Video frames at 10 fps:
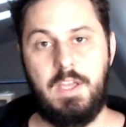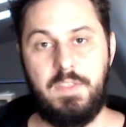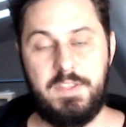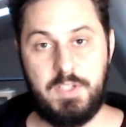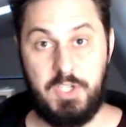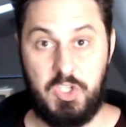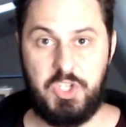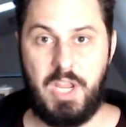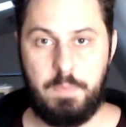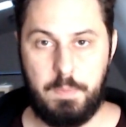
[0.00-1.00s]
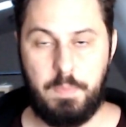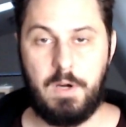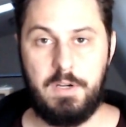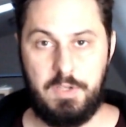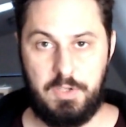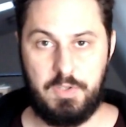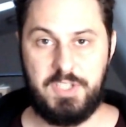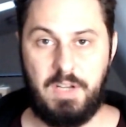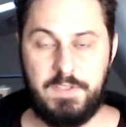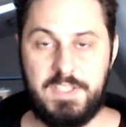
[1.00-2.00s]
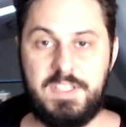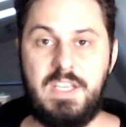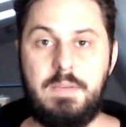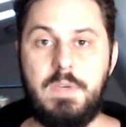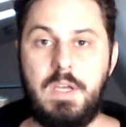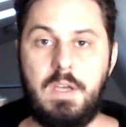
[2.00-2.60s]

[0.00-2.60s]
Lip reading: that's going to shape in part your self-esteem,